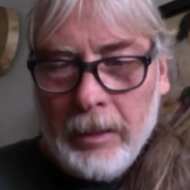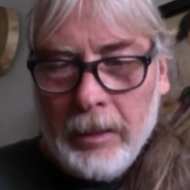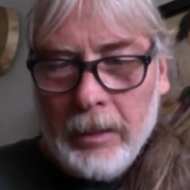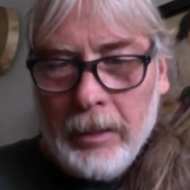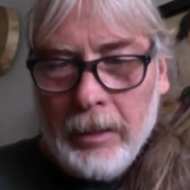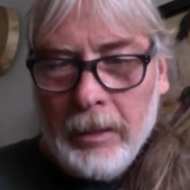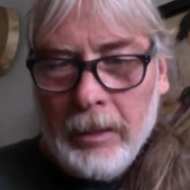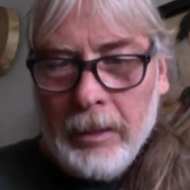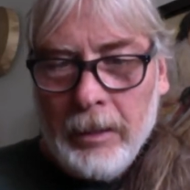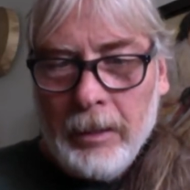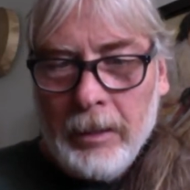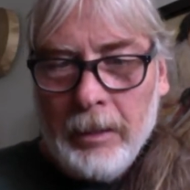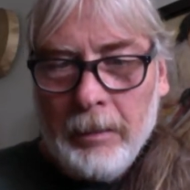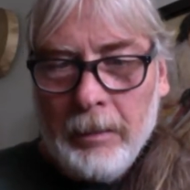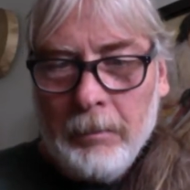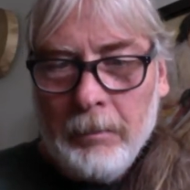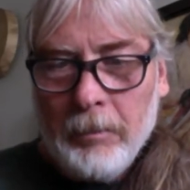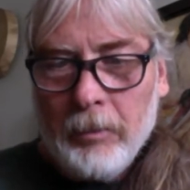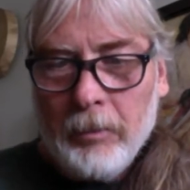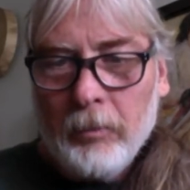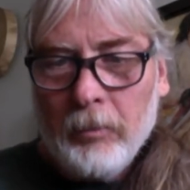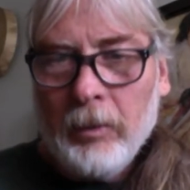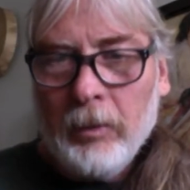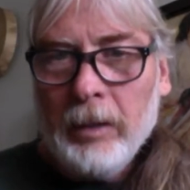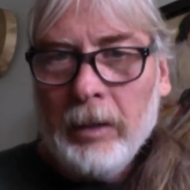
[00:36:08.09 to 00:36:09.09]
um,
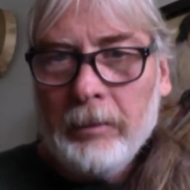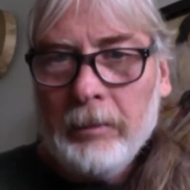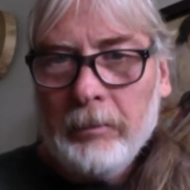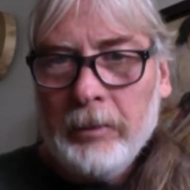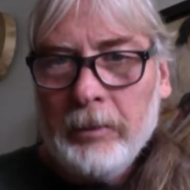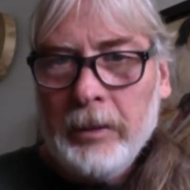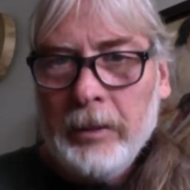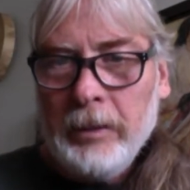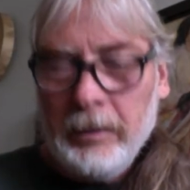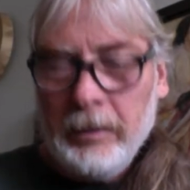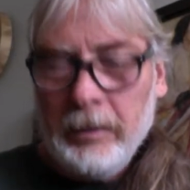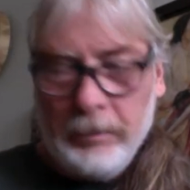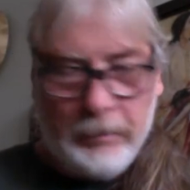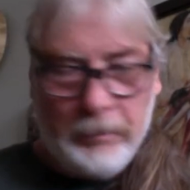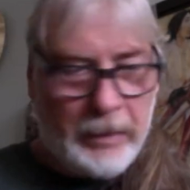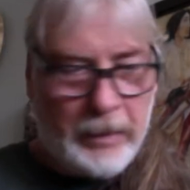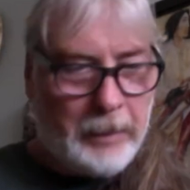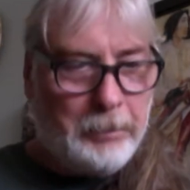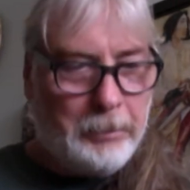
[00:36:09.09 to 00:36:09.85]
what we may